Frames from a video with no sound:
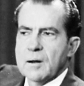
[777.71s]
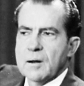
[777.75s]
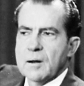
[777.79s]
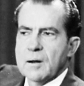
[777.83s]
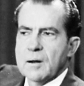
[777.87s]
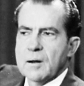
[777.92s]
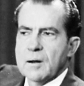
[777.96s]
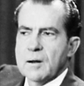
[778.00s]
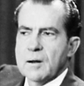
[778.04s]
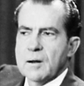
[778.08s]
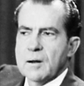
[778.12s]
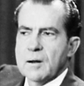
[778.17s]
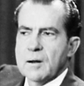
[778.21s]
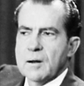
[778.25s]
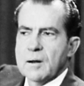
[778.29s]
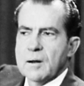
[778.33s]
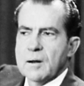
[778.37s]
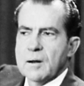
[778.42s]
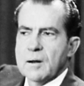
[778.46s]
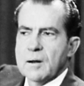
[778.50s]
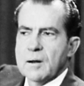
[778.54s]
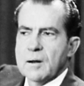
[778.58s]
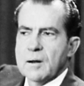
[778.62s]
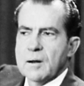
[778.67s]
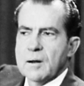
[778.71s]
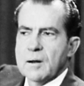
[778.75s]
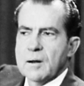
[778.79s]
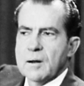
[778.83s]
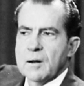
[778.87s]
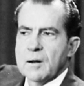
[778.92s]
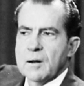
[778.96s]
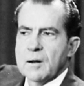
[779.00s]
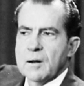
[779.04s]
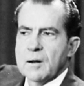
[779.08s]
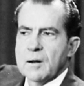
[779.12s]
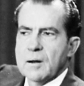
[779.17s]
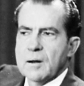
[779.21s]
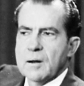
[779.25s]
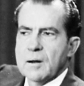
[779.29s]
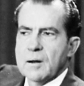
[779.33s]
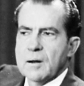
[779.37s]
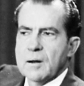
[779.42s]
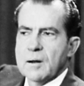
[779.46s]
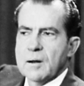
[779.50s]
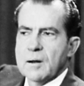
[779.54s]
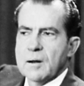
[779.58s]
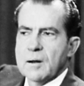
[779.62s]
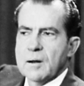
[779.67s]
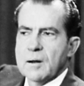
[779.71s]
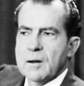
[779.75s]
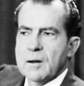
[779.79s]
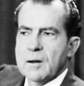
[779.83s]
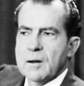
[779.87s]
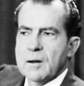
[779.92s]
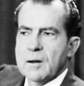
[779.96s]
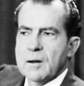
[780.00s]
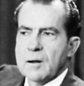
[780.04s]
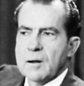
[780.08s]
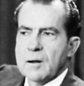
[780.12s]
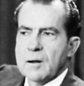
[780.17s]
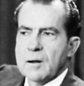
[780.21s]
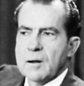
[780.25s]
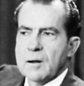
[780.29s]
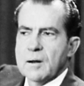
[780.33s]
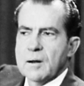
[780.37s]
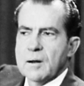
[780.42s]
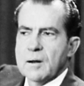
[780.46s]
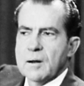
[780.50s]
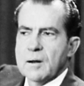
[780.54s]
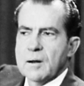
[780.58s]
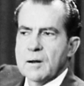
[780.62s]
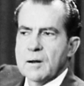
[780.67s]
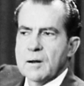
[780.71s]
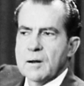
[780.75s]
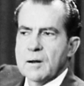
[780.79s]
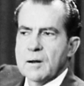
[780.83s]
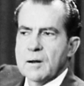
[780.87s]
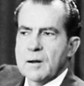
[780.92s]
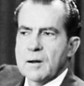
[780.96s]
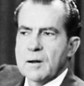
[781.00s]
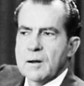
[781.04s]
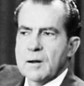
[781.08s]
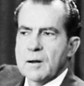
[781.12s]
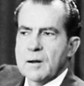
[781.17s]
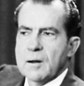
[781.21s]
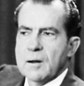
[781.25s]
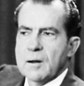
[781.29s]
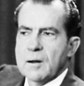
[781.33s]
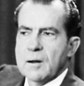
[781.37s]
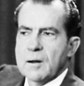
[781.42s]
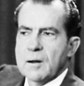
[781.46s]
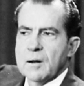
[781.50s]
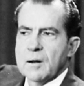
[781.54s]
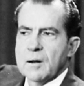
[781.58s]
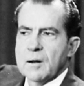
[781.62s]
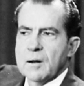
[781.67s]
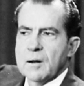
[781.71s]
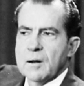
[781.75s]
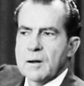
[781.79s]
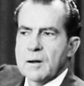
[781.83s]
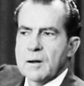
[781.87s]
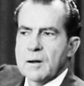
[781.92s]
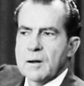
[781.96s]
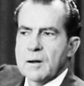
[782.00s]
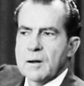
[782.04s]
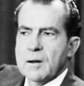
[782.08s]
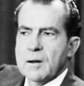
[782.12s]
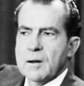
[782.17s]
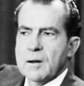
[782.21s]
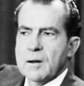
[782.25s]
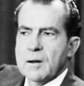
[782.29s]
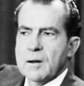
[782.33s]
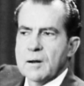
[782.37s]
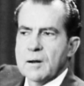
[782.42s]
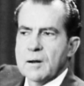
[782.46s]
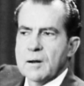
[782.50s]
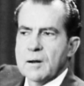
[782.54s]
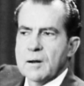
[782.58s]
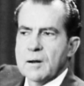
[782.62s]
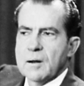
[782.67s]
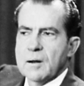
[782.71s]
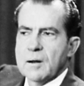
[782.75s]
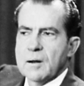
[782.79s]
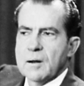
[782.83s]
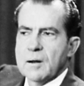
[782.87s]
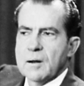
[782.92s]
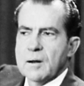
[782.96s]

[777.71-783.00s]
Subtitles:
(no lip movement)